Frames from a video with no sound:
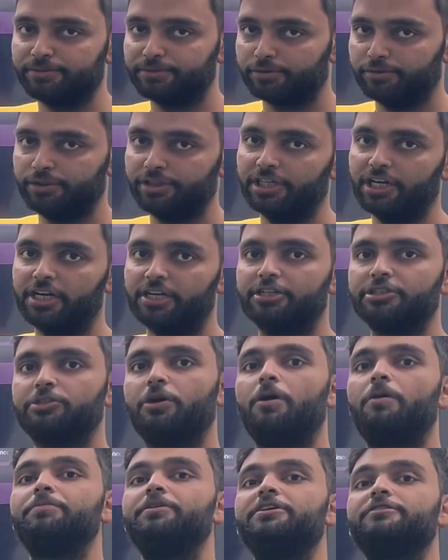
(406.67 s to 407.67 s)
So these are the
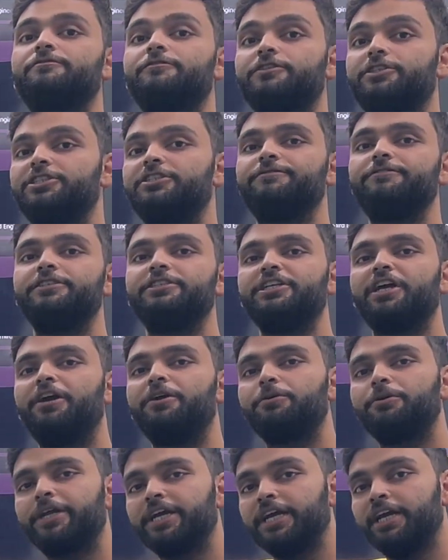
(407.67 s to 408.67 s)
job openings for chief engineer
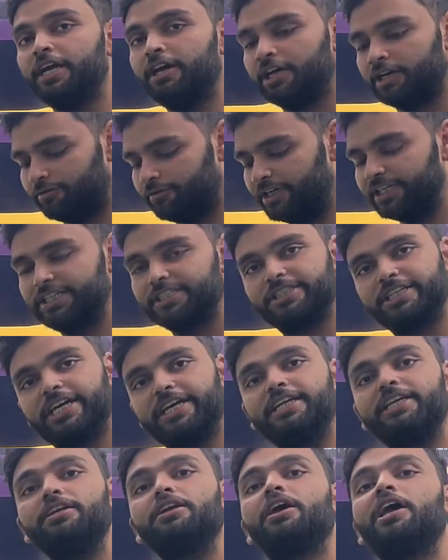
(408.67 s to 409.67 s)
today. One is there
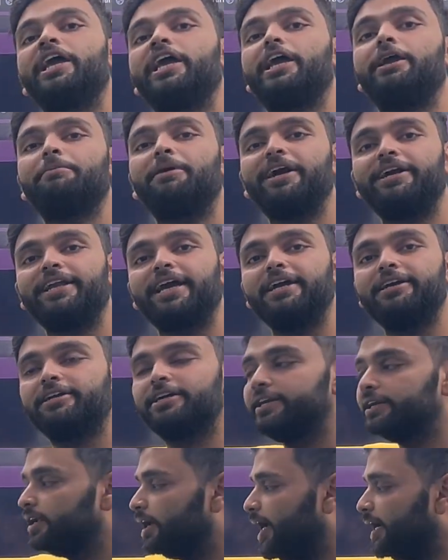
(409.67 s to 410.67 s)
in MR
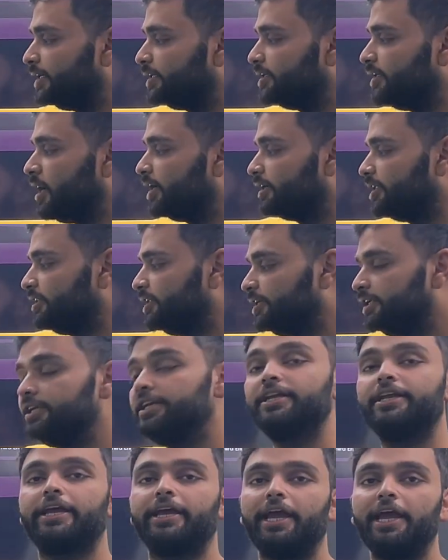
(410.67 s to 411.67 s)
tanker and another
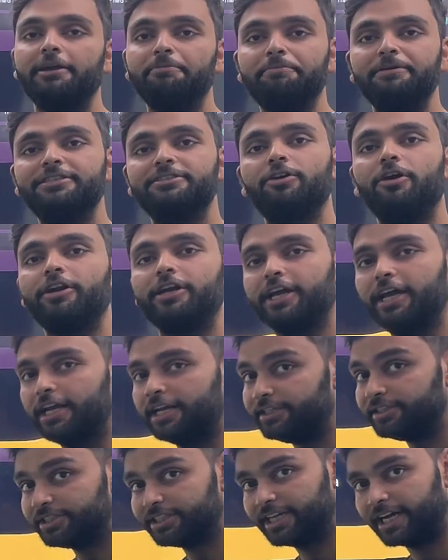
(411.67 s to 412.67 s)
in LPG or
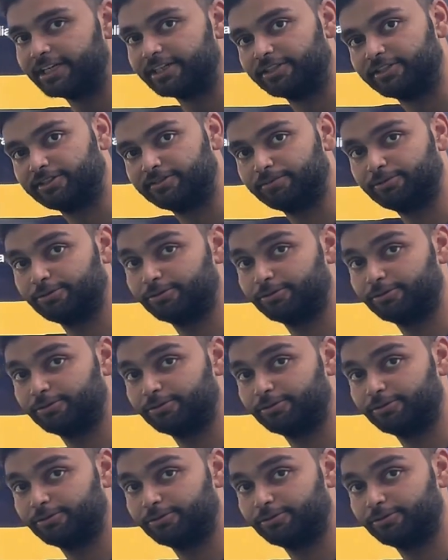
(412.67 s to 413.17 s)
LNG carrier ships.